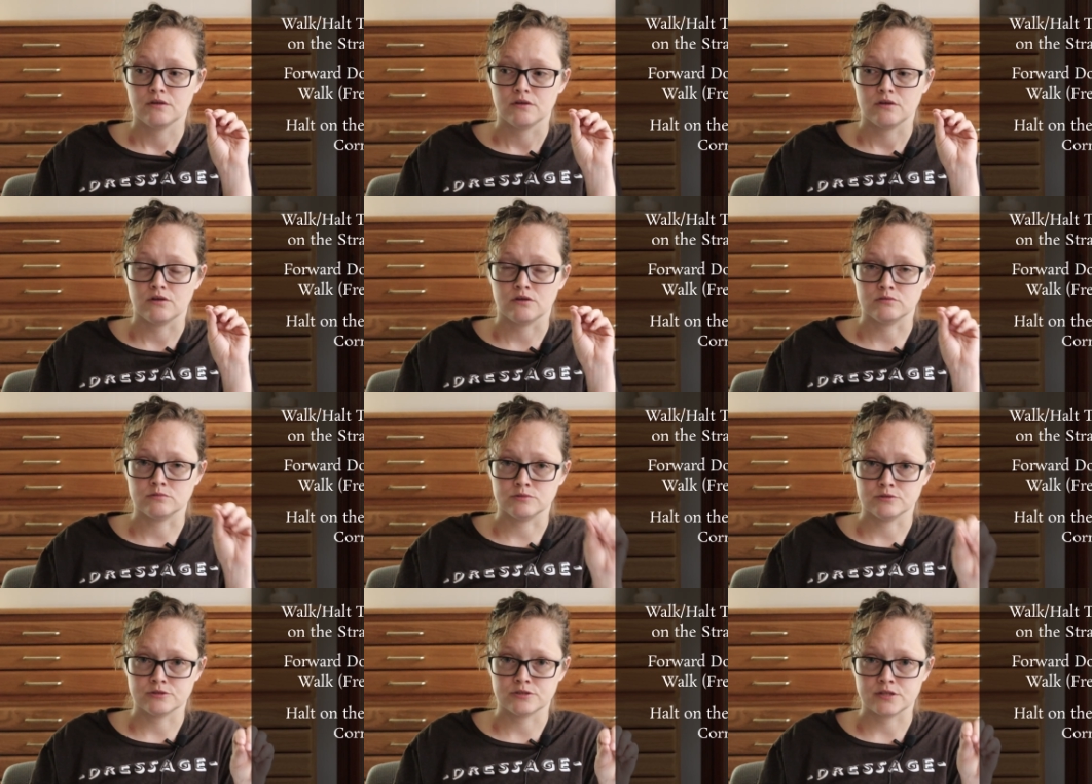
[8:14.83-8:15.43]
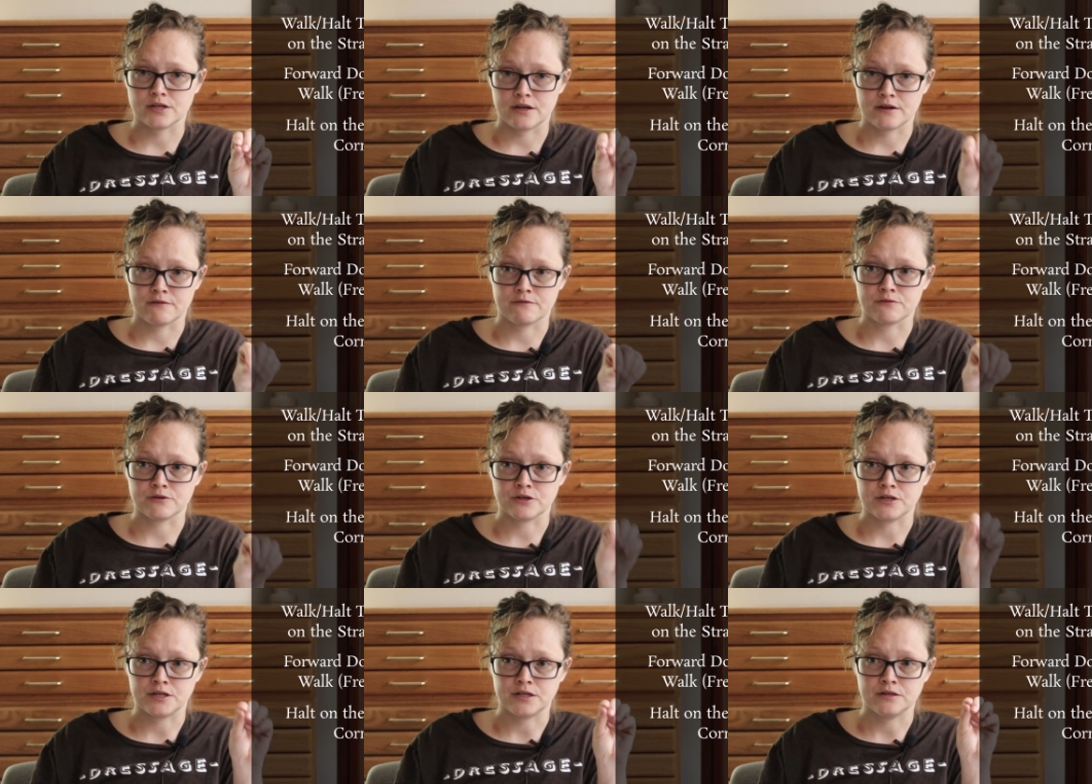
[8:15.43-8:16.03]
almost
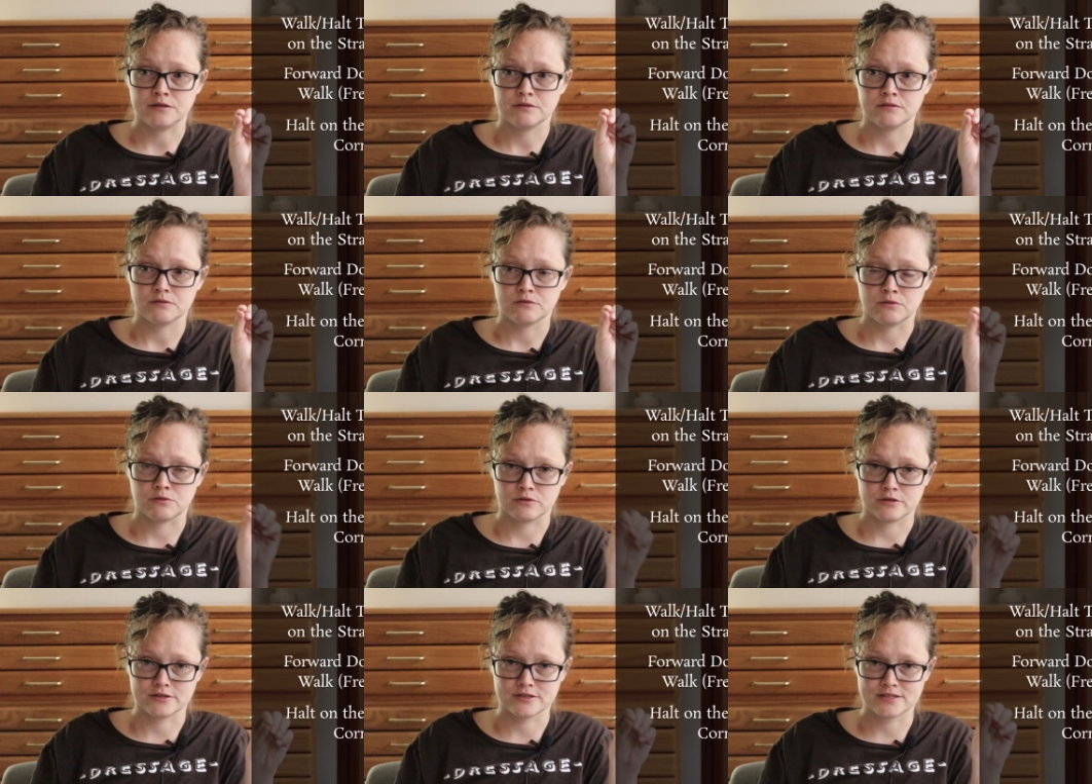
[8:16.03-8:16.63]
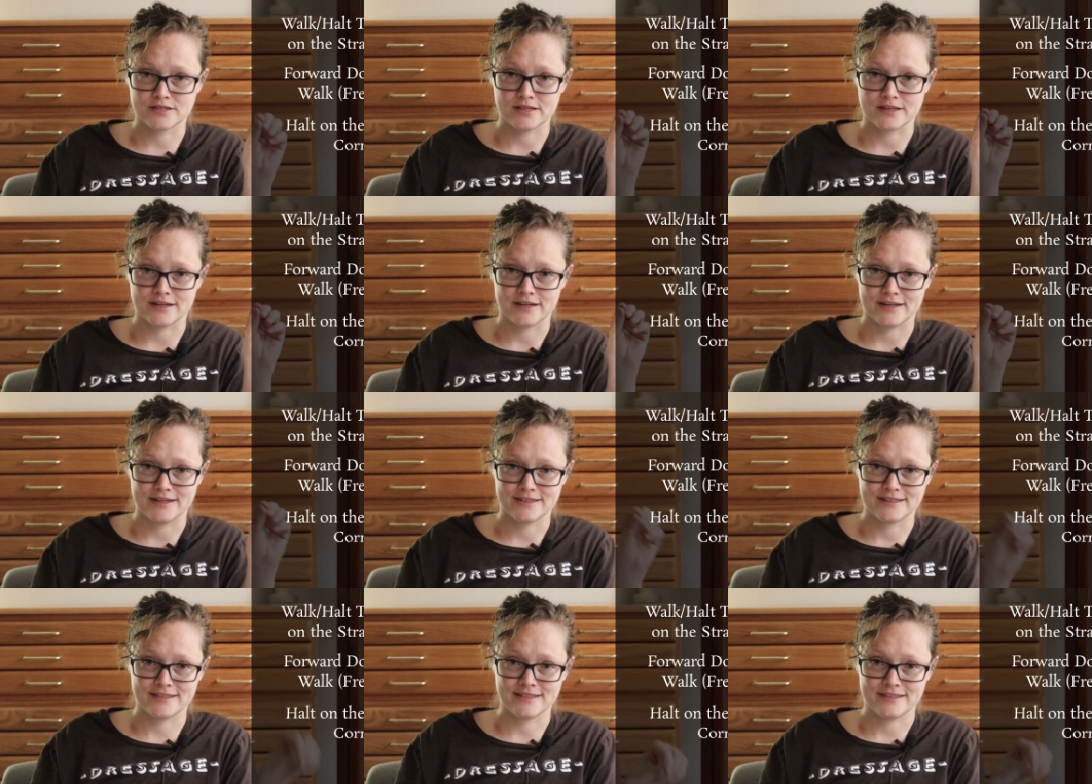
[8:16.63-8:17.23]
every horse that
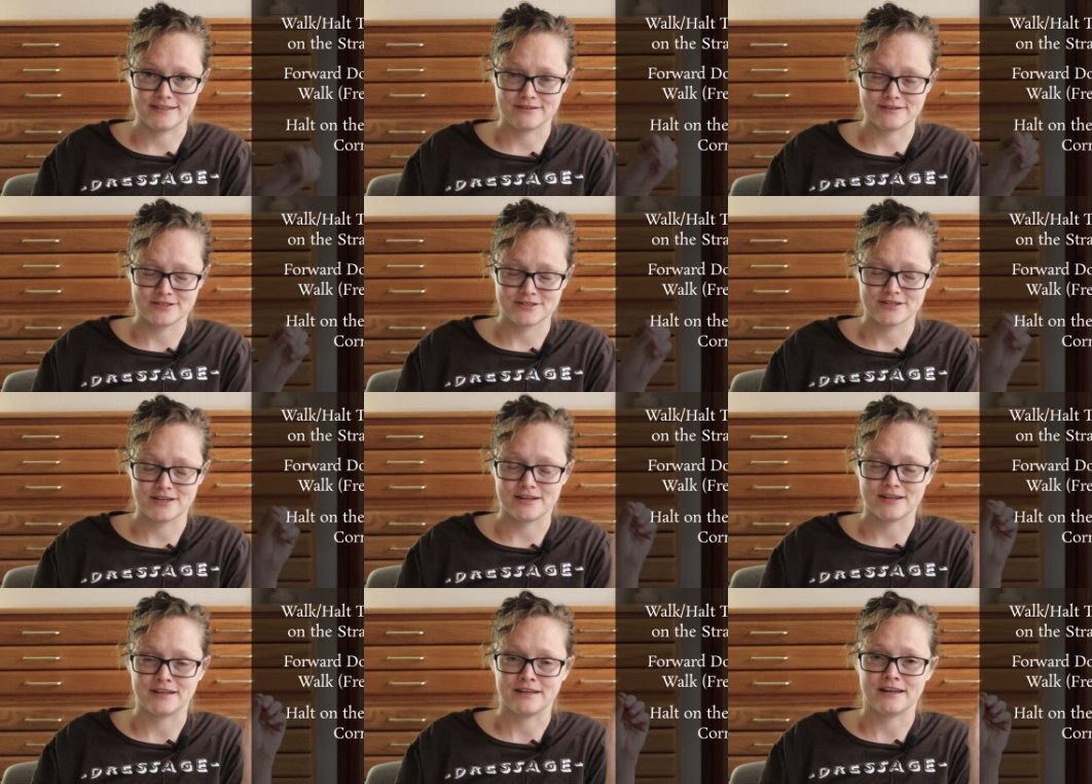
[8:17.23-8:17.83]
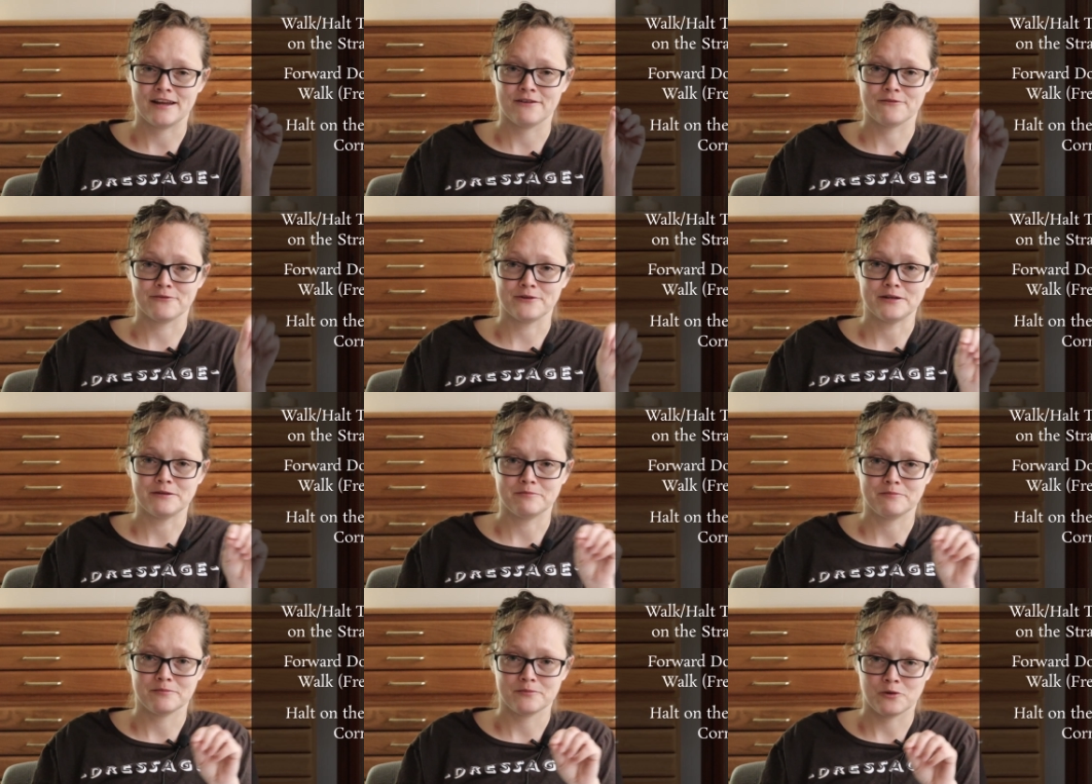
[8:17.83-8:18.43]
I teach and
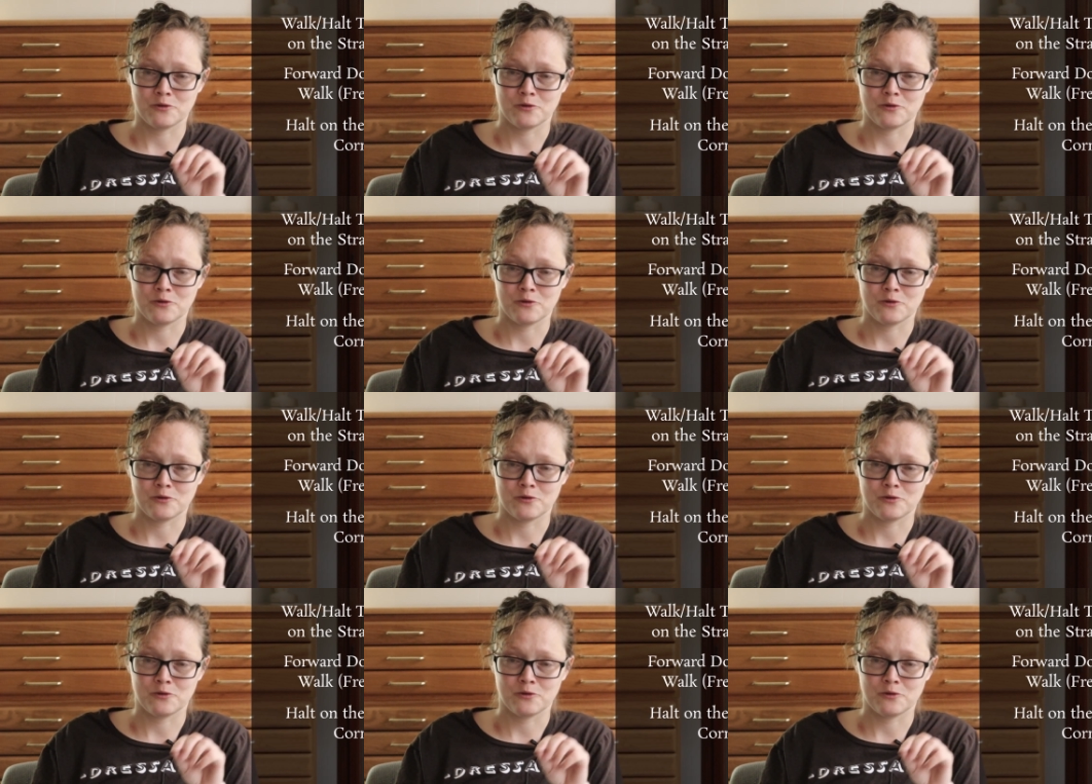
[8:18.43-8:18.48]
every